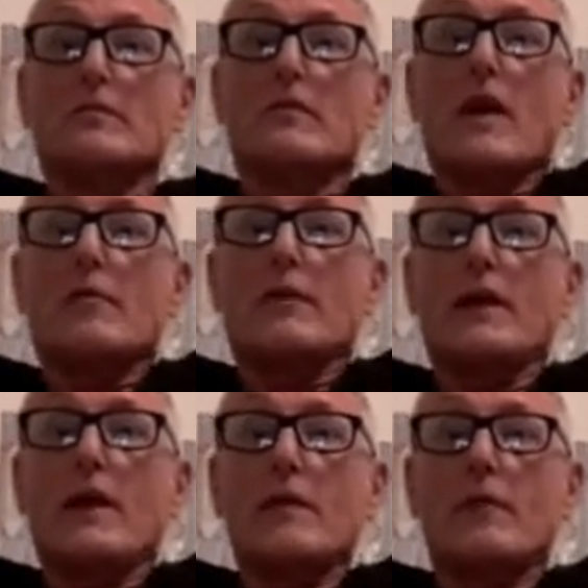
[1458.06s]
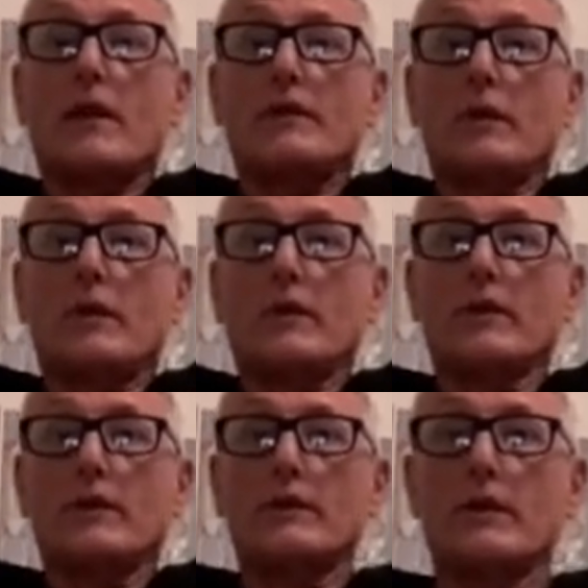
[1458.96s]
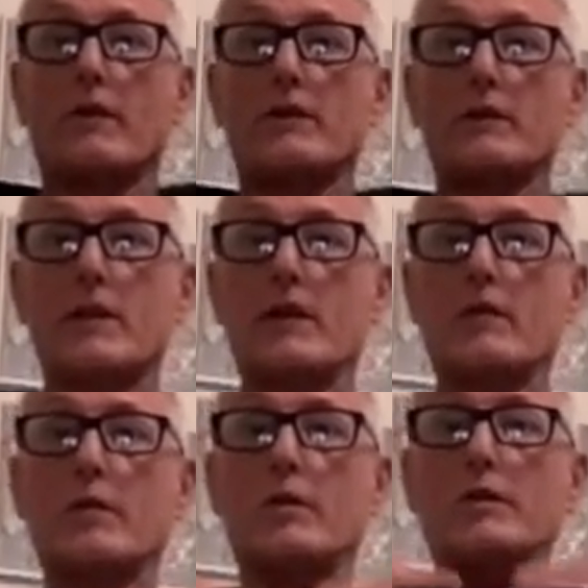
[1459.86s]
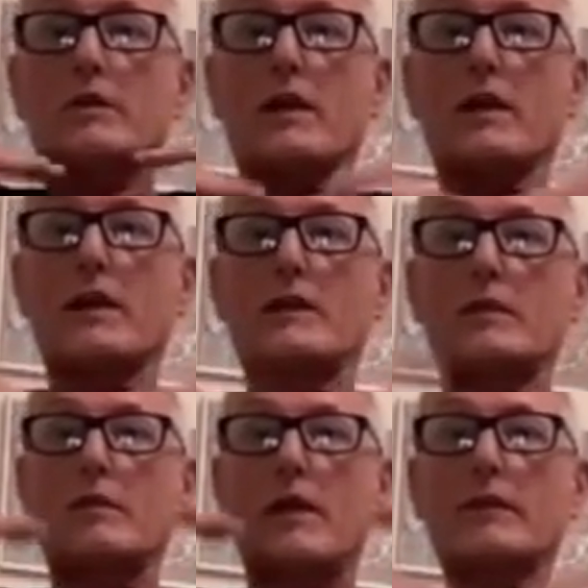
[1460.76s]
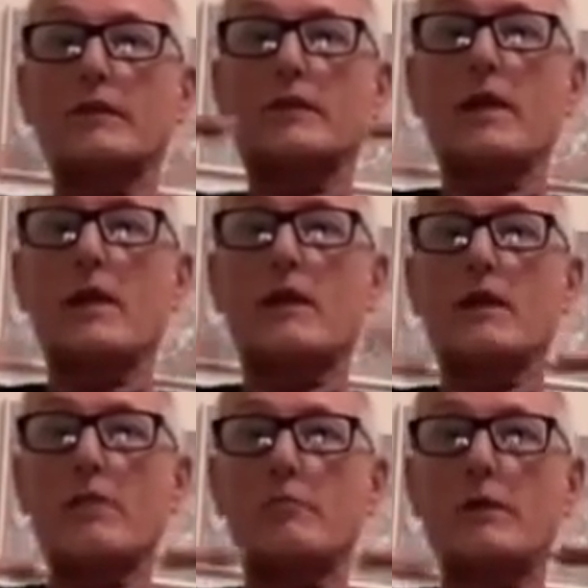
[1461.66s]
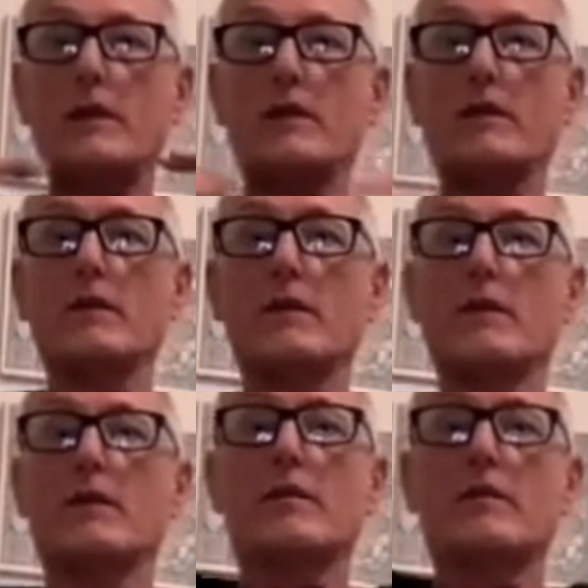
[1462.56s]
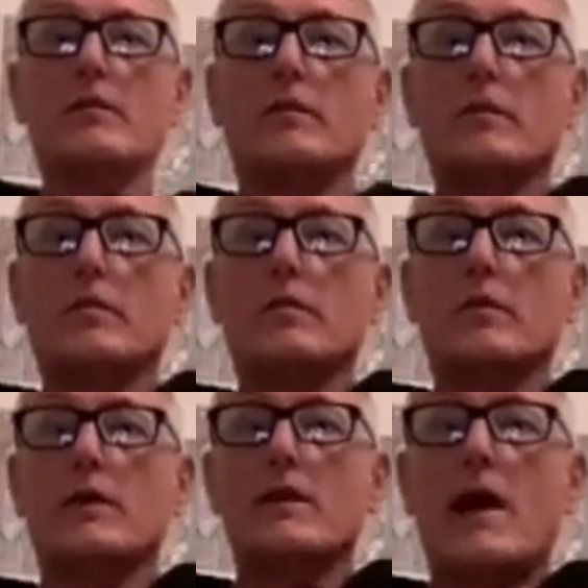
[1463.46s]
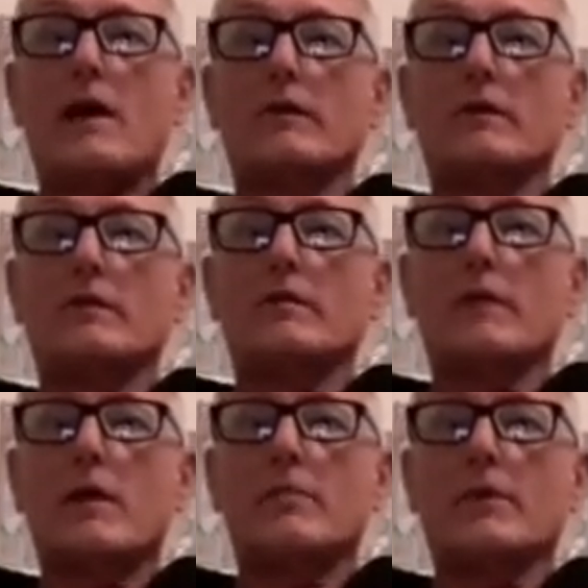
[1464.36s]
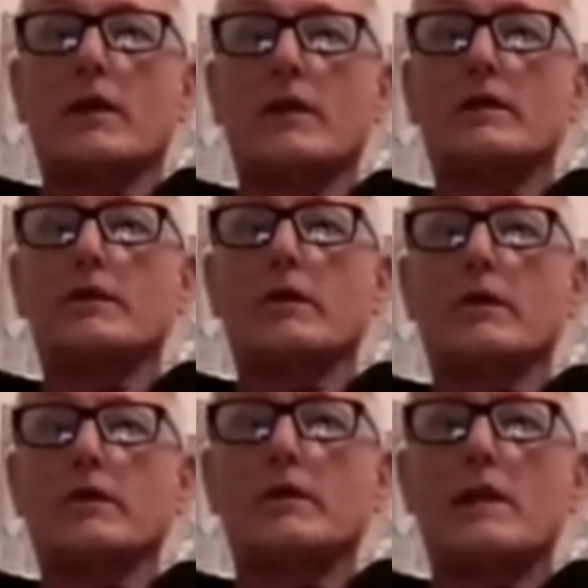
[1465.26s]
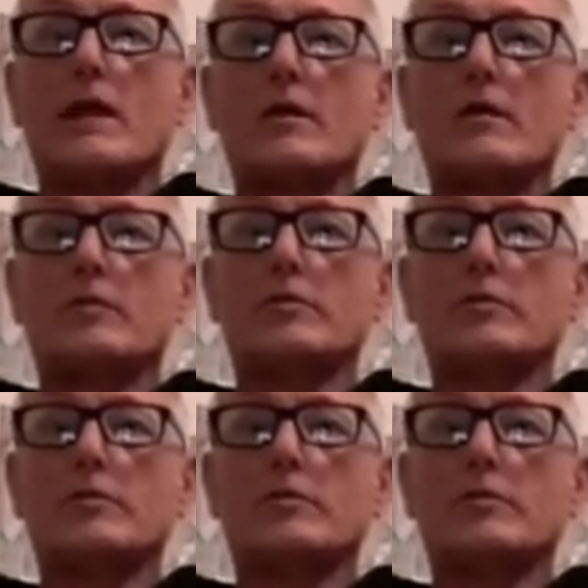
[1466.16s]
I bring up my shoulders, all of a sudden, I got some extra air up here. Breathe out by bringing the shoulders down.